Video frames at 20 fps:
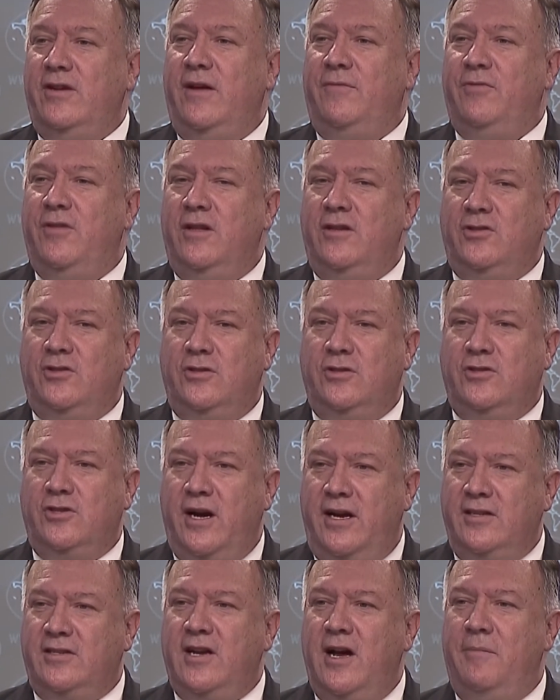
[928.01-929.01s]
If the
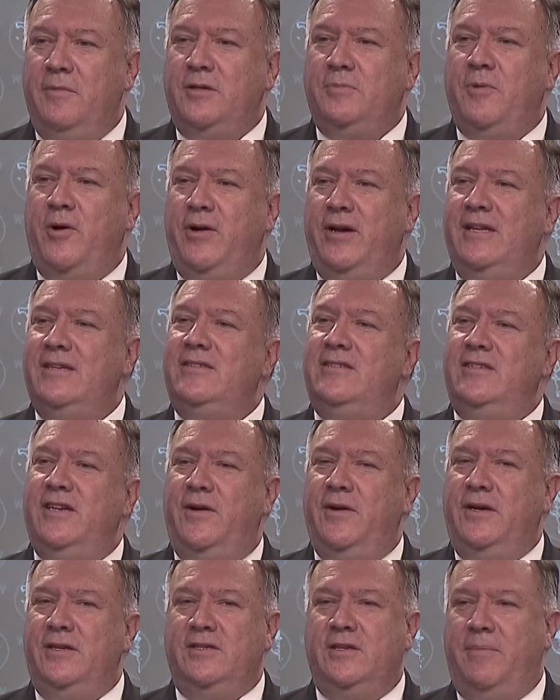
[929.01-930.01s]
Chinese Communist Party is
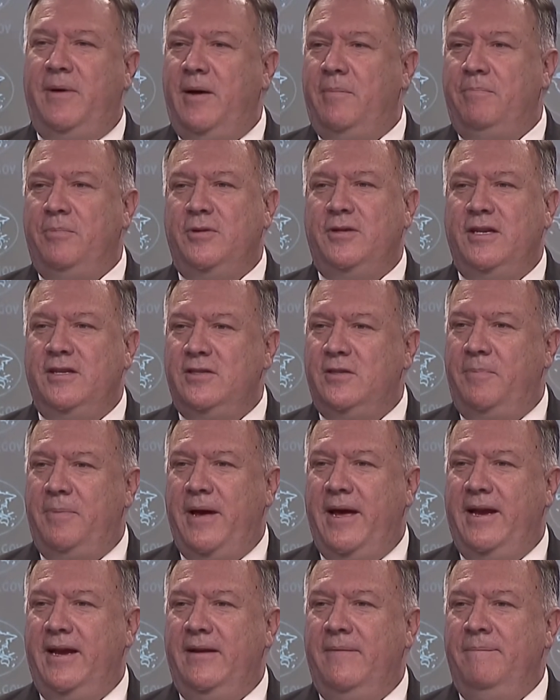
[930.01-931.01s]
serious about
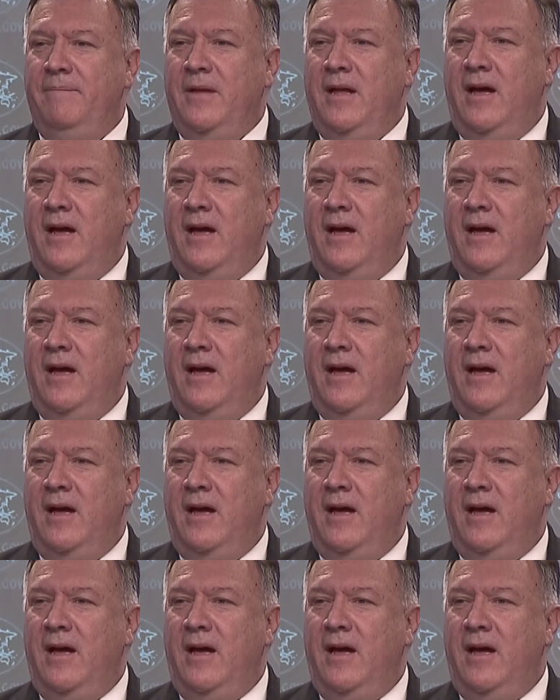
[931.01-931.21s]
participating